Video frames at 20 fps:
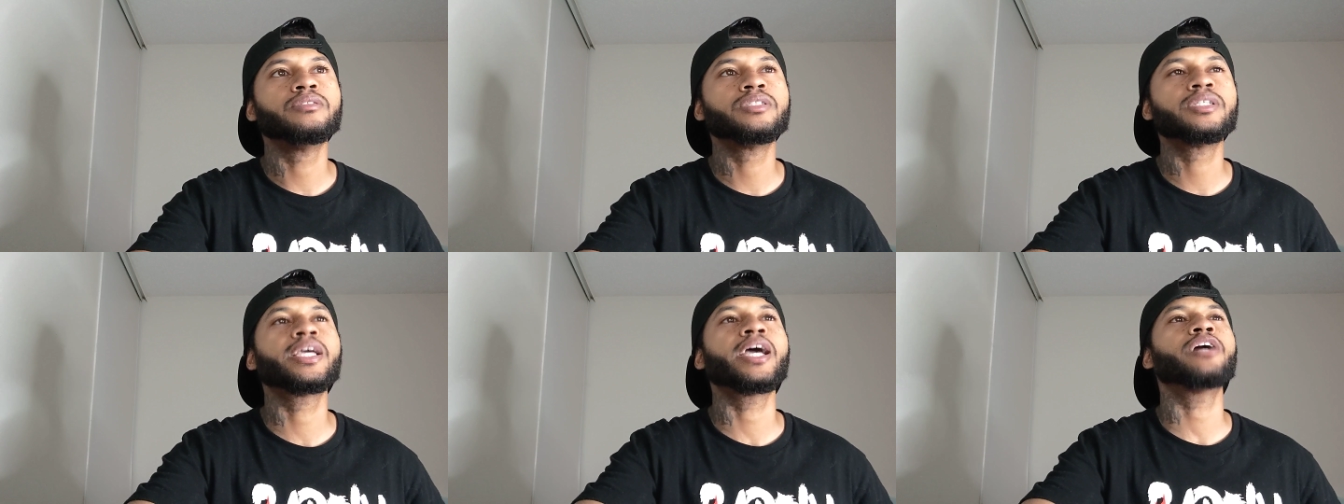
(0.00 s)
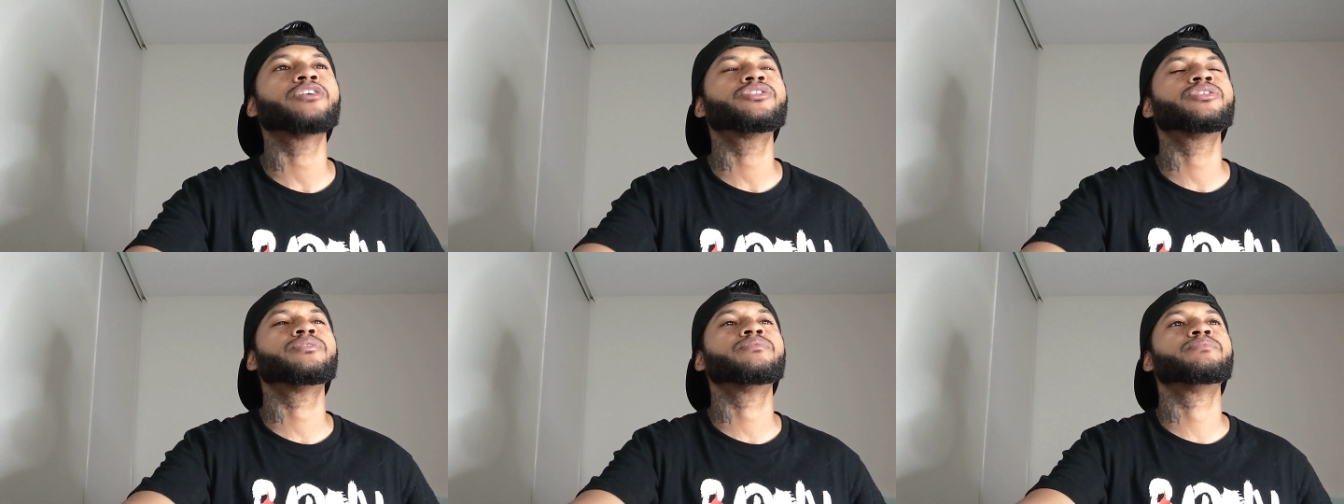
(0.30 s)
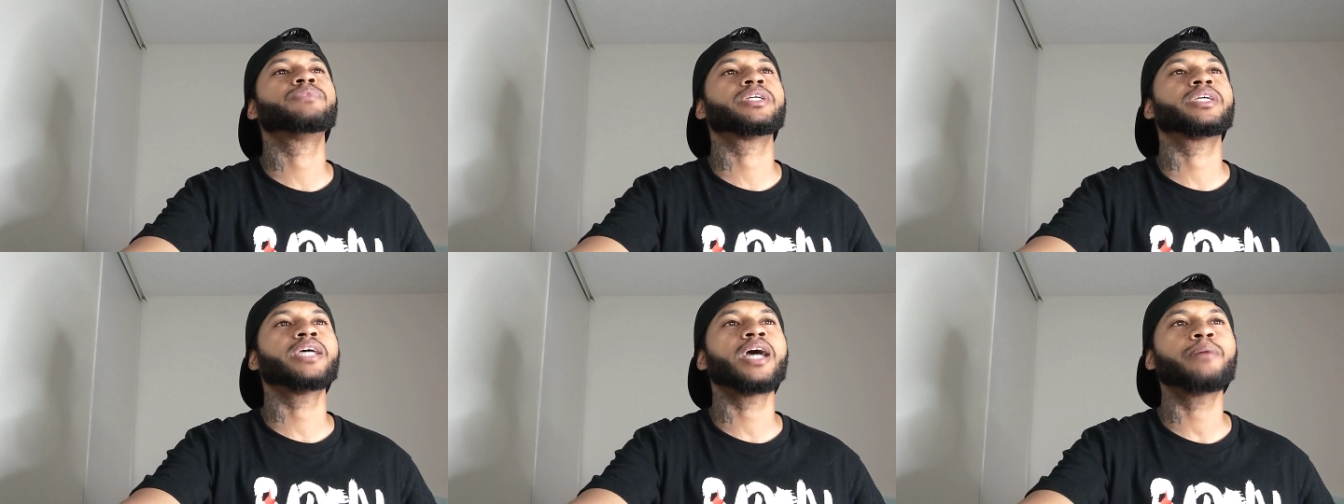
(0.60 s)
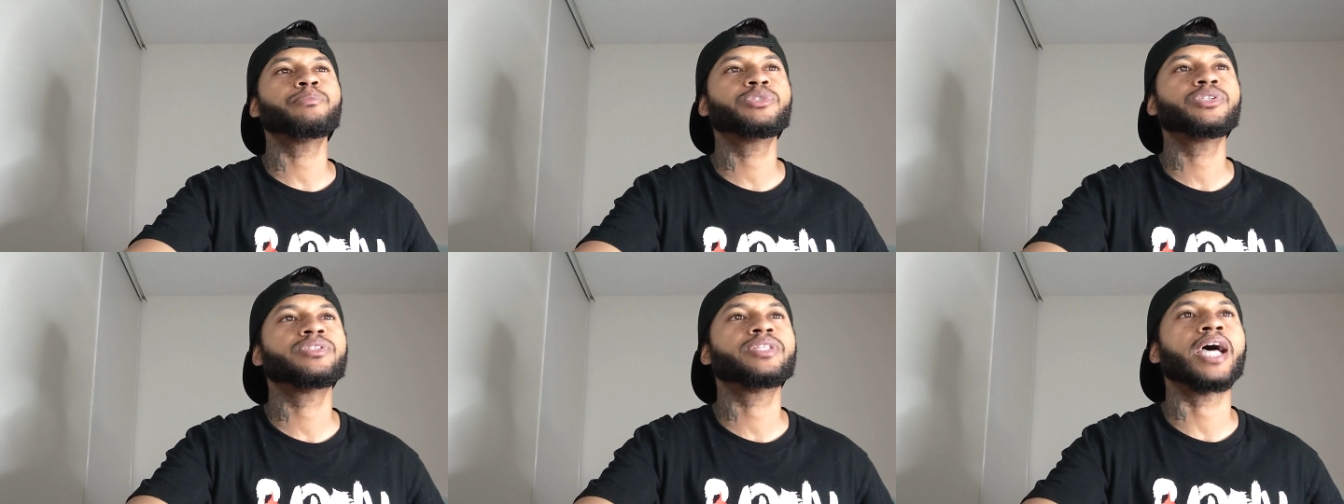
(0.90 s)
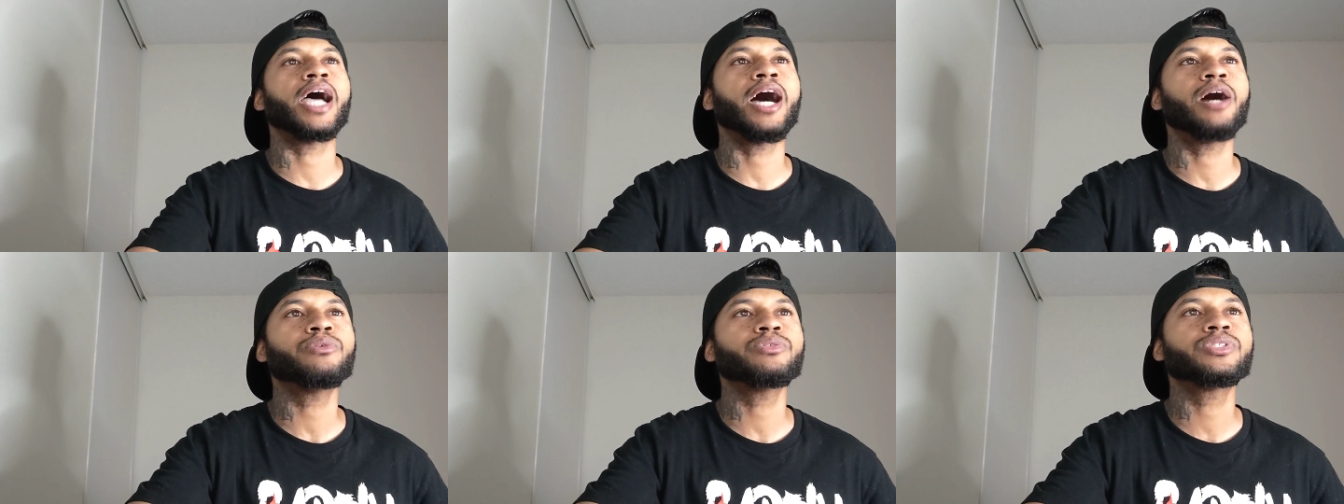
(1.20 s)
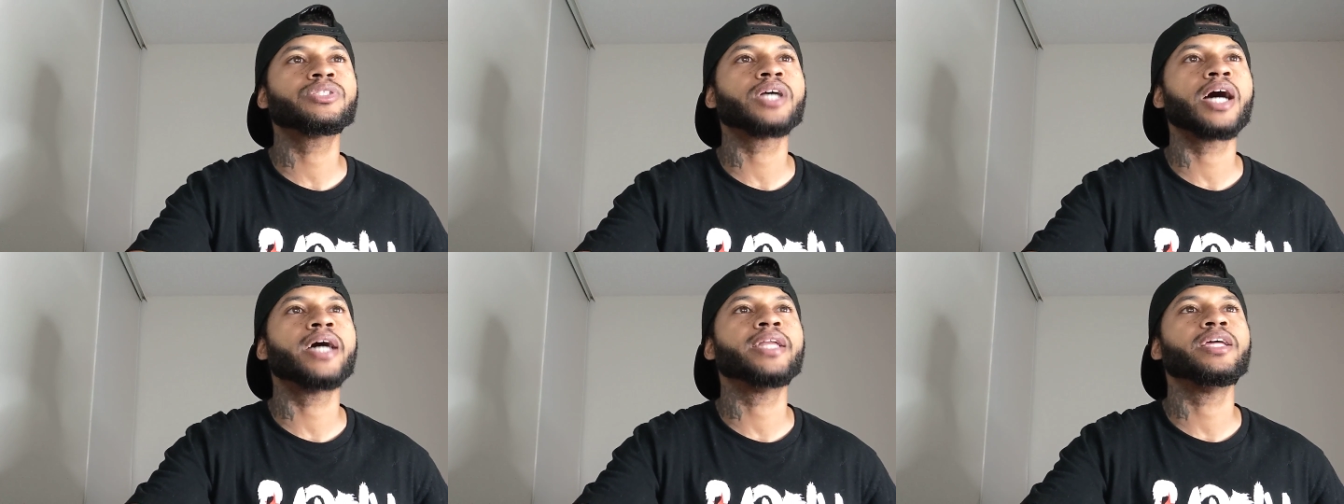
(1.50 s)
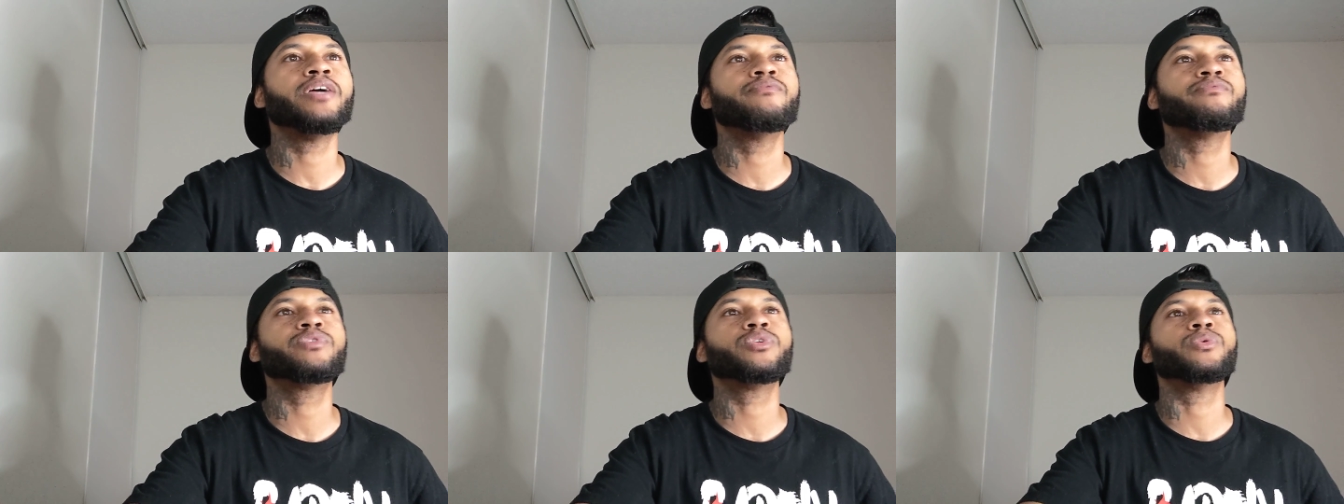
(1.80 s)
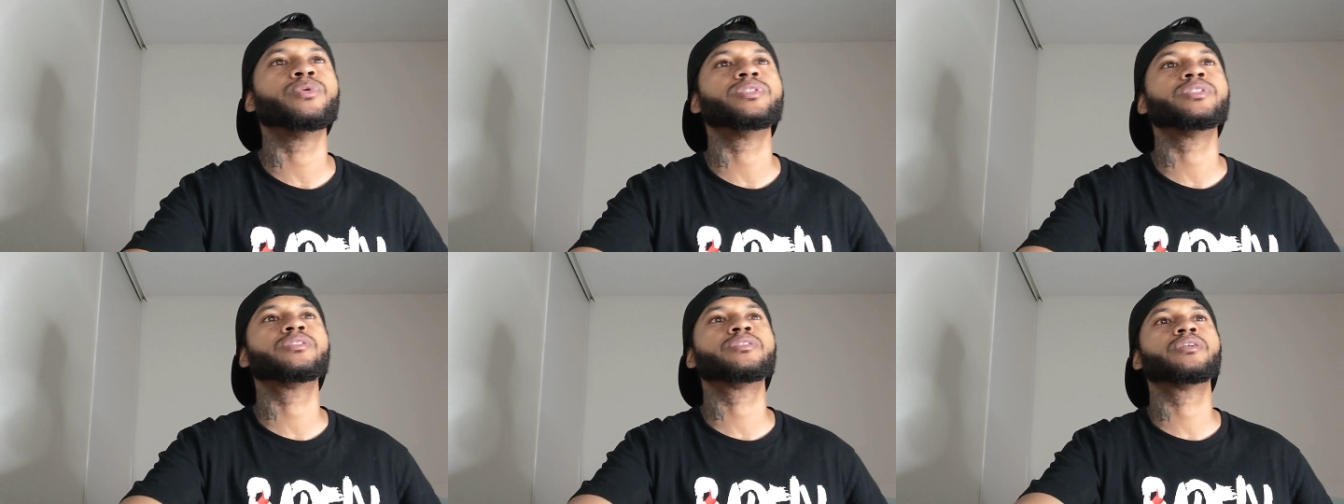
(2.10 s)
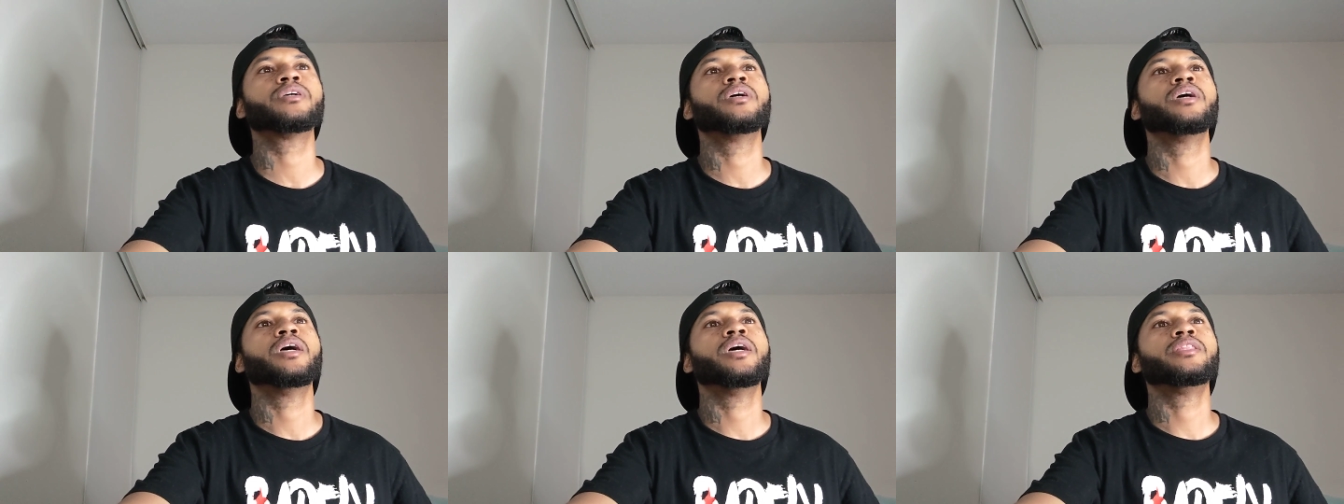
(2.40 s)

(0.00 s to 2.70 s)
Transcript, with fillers: to capture to capture the outside influence